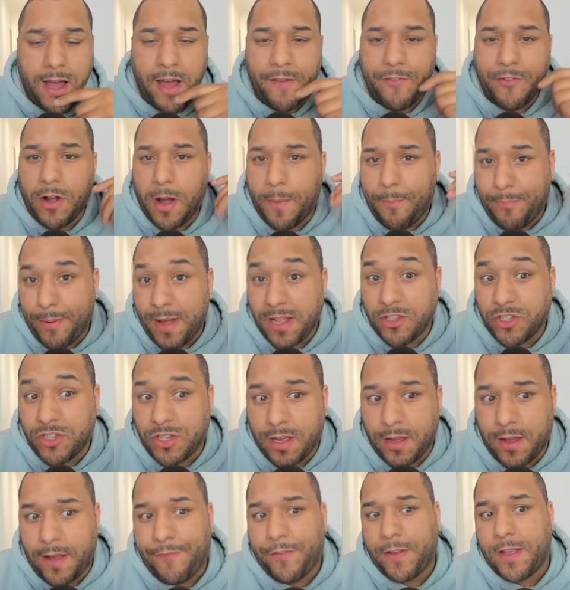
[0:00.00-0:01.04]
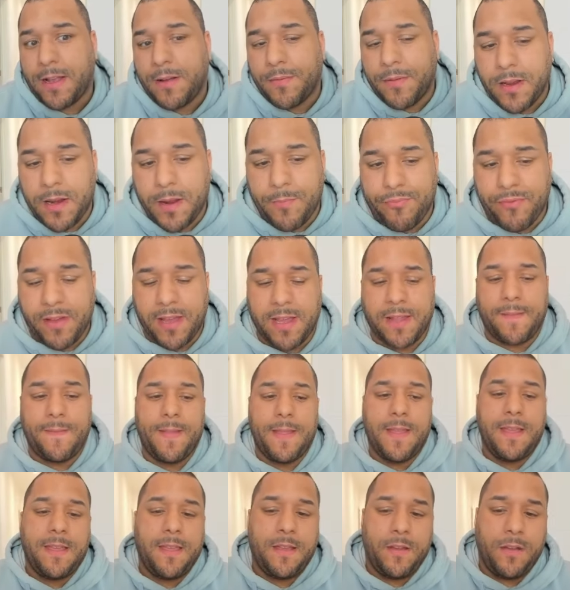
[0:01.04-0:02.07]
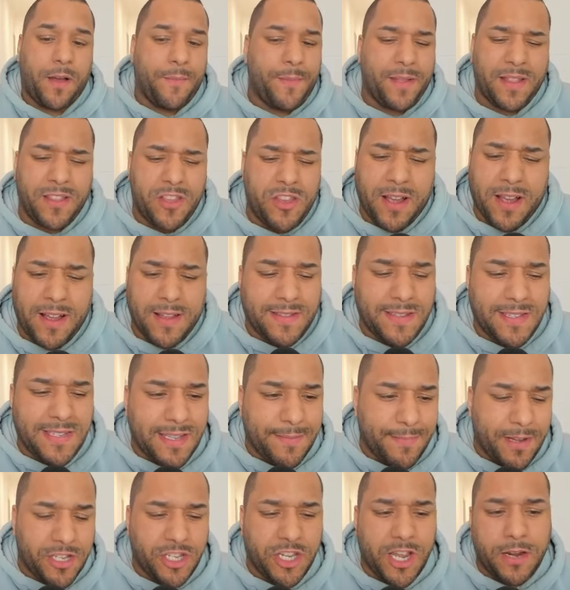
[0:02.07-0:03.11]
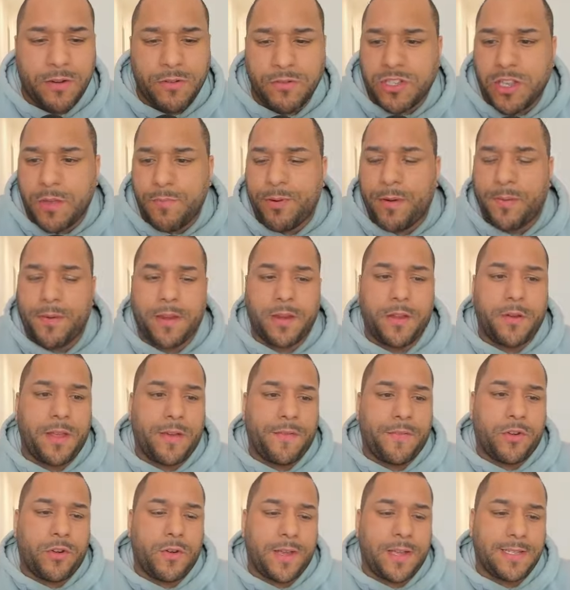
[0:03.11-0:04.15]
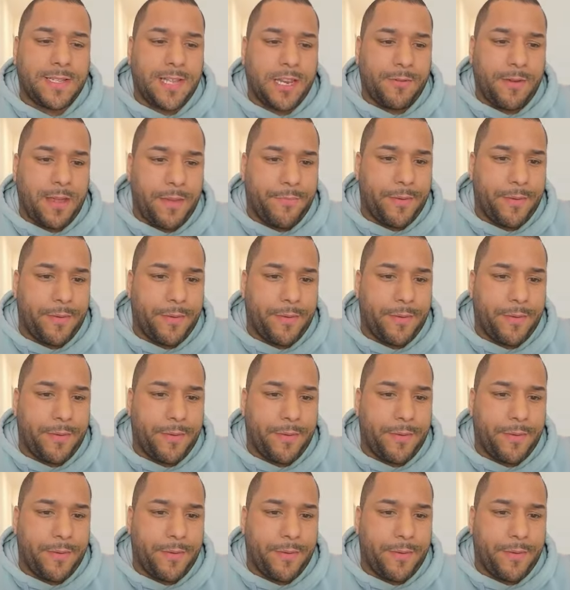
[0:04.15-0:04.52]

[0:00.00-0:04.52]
I've got a bunch. I think I'm gonna bring I mean, you guys have seen my channel, so you probably know the other coins anyway.